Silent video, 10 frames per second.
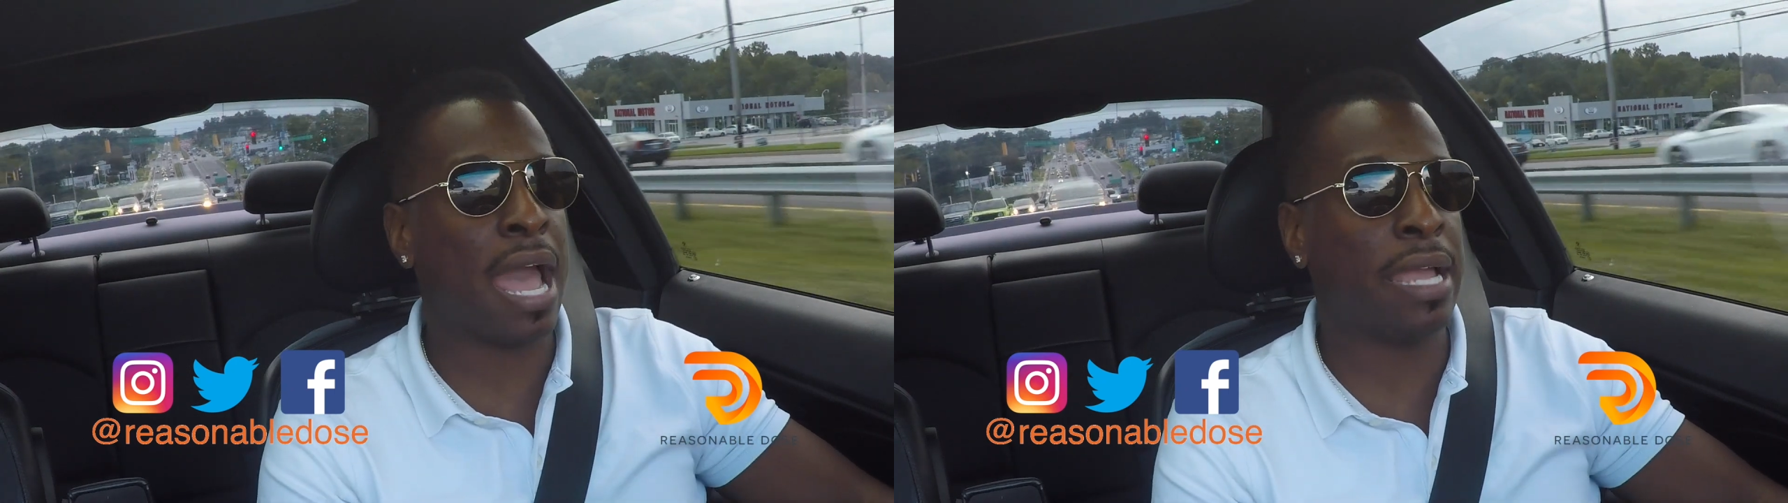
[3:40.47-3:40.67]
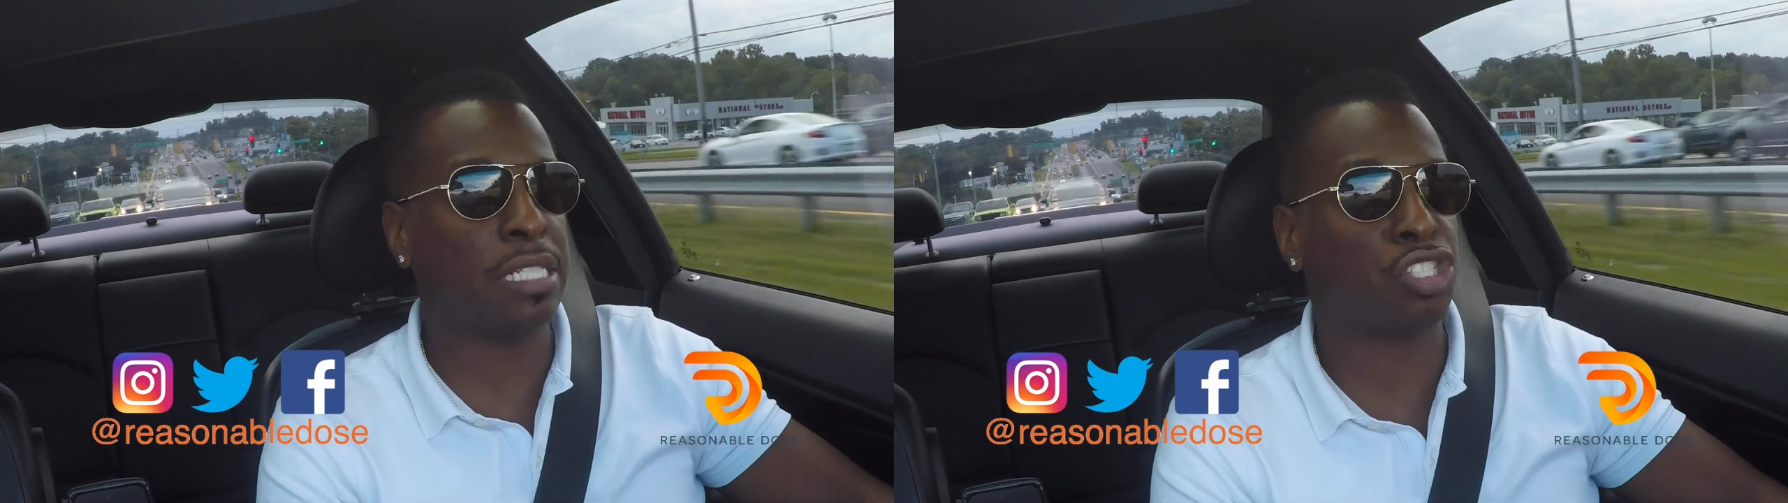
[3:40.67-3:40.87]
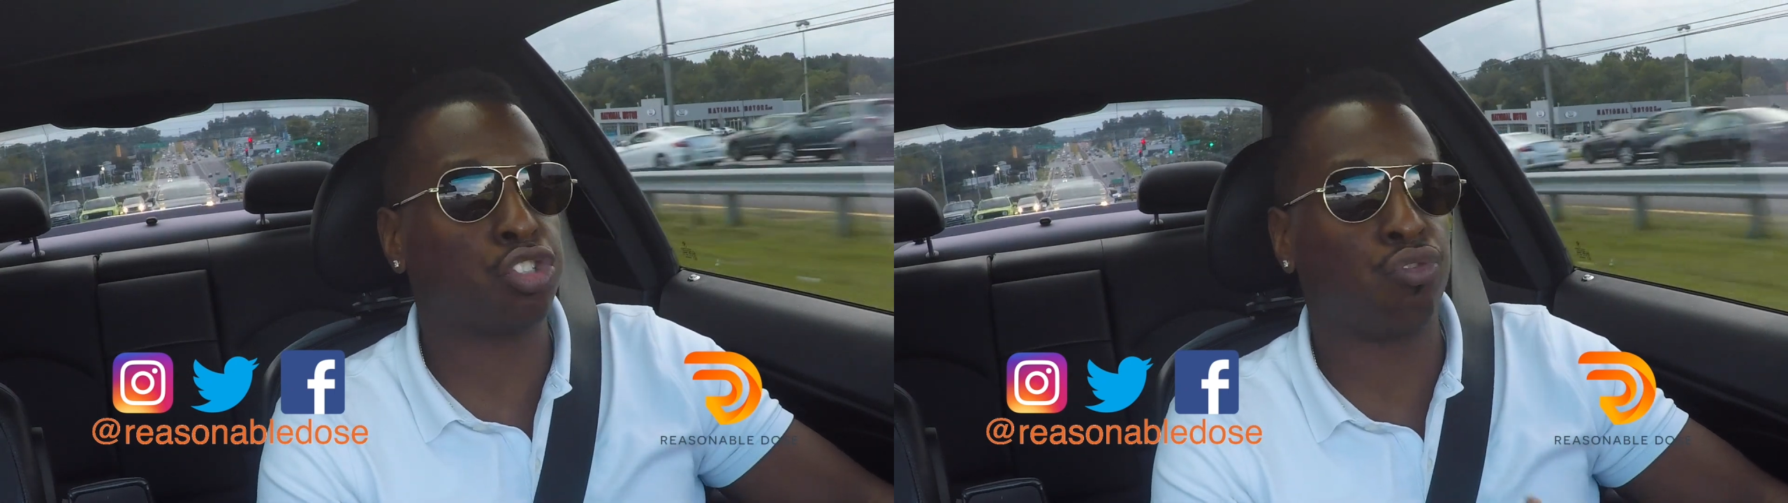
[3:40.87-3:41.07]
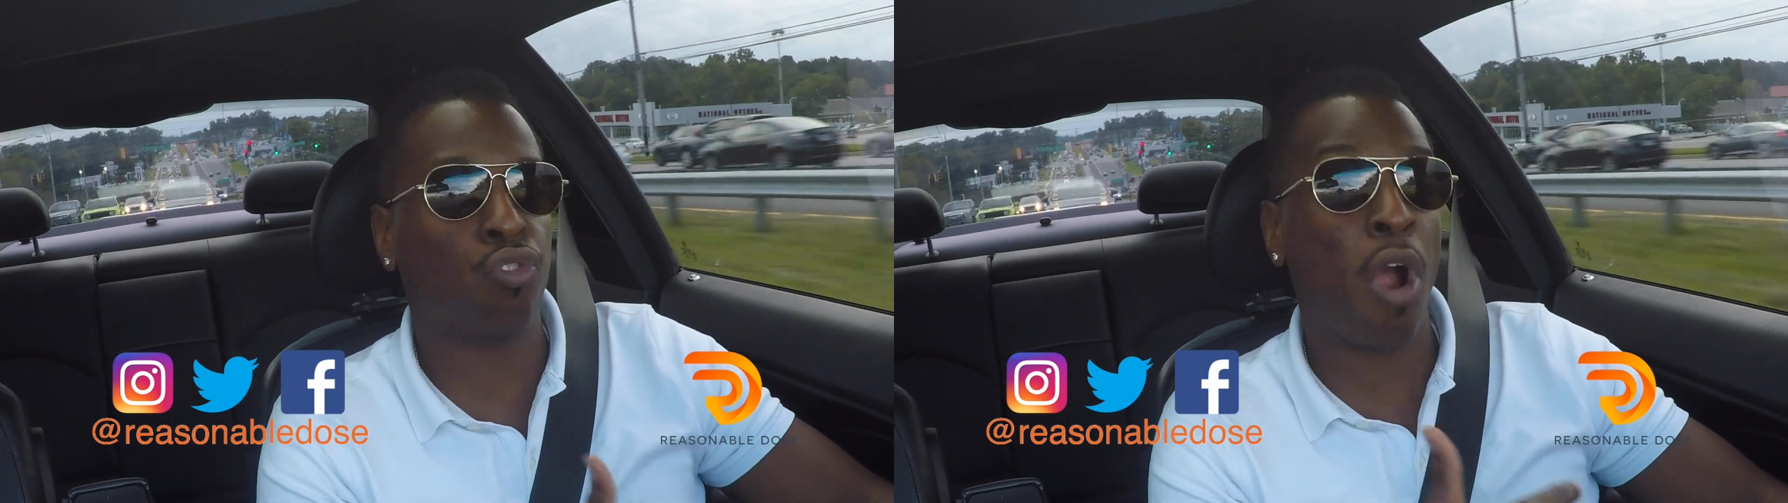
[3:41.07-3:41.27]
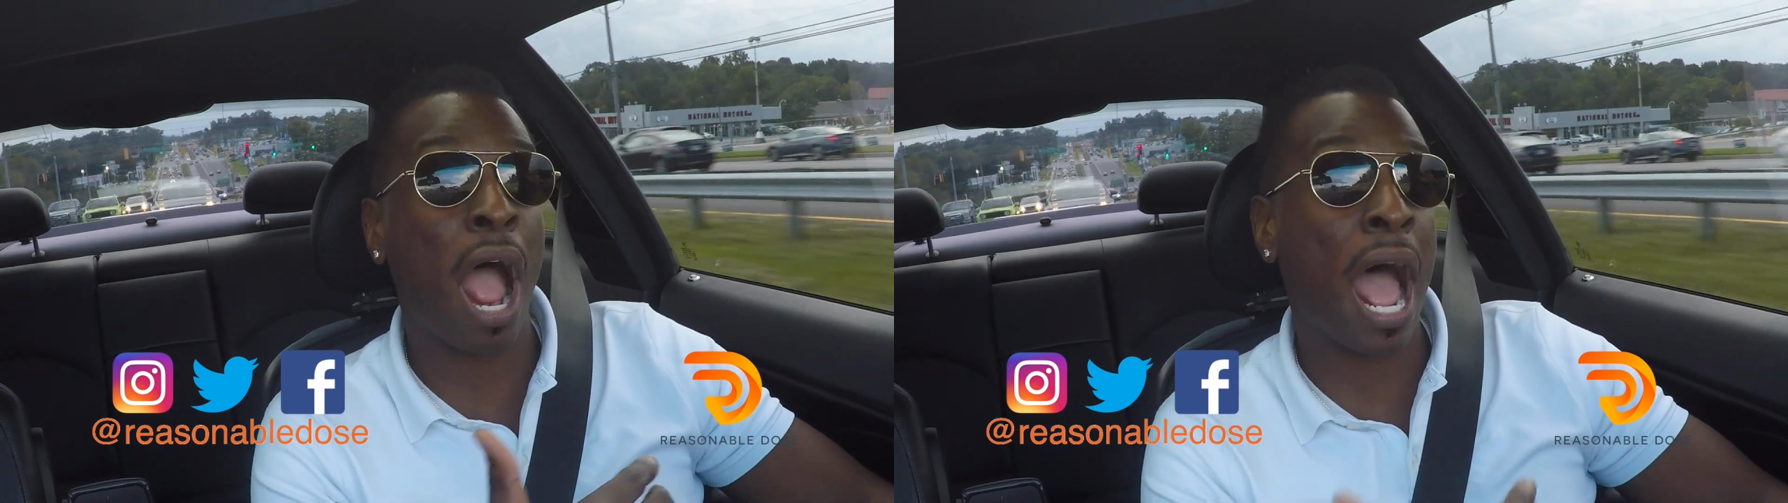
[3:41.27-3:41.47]
I
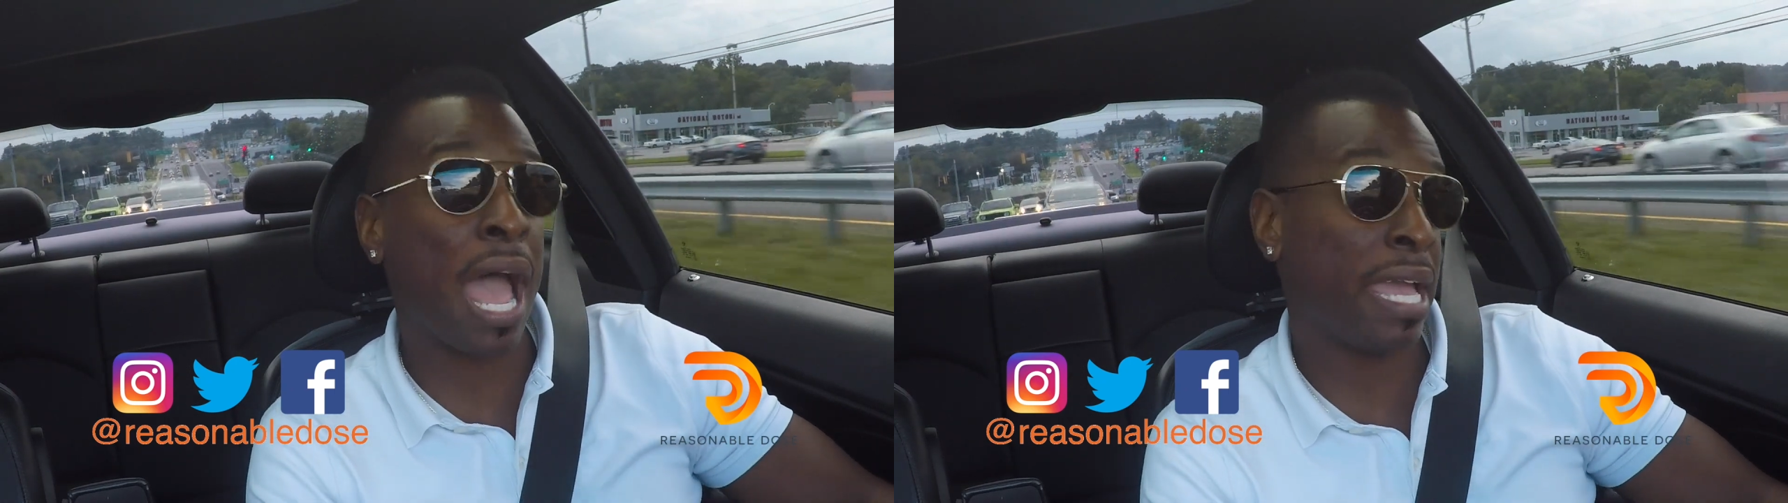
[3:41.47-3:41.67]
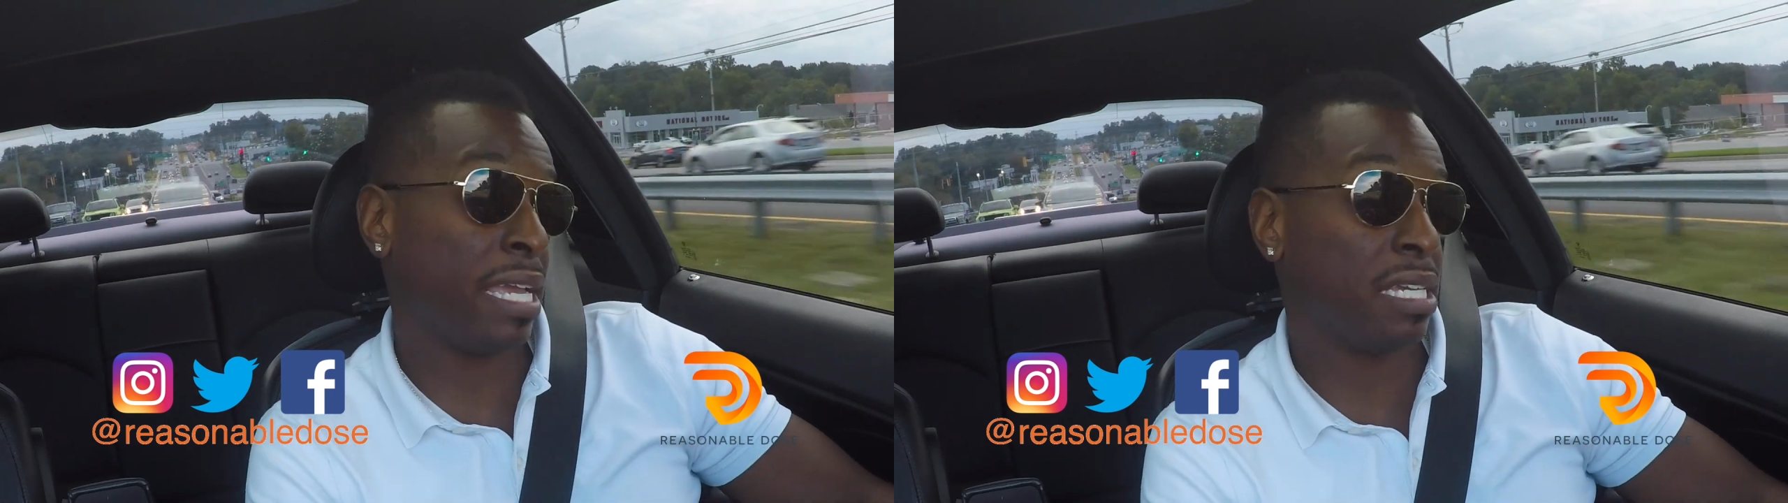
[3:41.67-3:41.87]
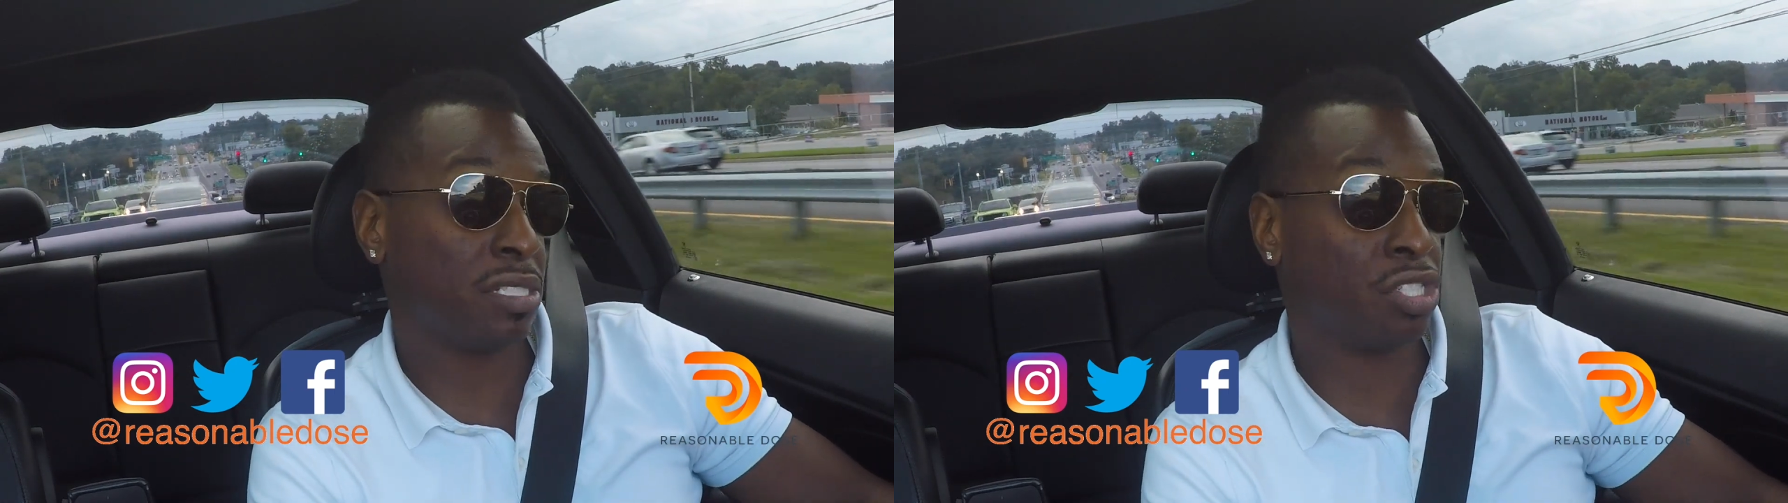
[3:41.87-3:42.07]
try